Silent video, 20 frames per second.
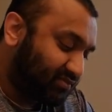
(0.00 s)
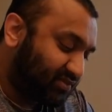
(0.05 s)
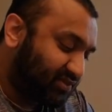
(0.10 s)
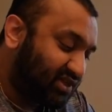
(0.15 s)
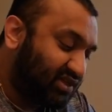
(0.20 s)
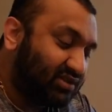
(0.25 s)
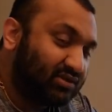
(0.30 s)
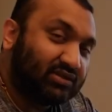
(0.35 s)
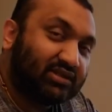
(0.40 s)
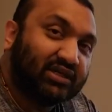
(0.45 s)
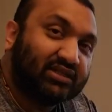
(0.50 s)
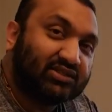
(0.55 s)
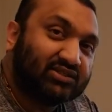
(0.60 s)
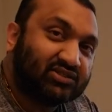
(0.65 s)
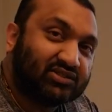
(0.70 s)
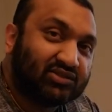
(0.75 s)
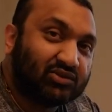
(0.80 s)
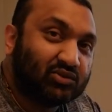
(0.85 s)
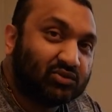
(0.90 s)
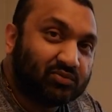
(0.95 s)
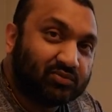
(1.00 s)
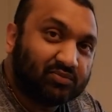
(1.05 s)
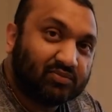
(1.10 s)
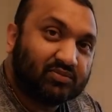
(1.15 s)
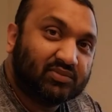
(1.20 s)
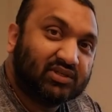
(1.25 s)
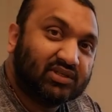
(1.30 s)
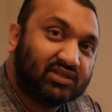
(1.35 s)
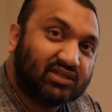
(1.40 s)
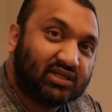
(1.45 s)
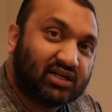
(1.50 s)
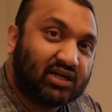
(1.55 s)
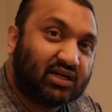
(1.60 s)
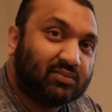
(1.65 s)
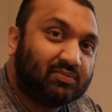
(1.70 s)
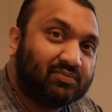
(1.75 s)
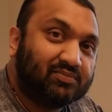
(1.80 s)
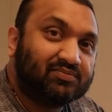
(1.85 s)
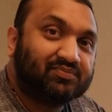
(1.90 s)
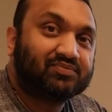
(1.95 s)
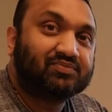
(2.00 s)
You know, kind of scoop up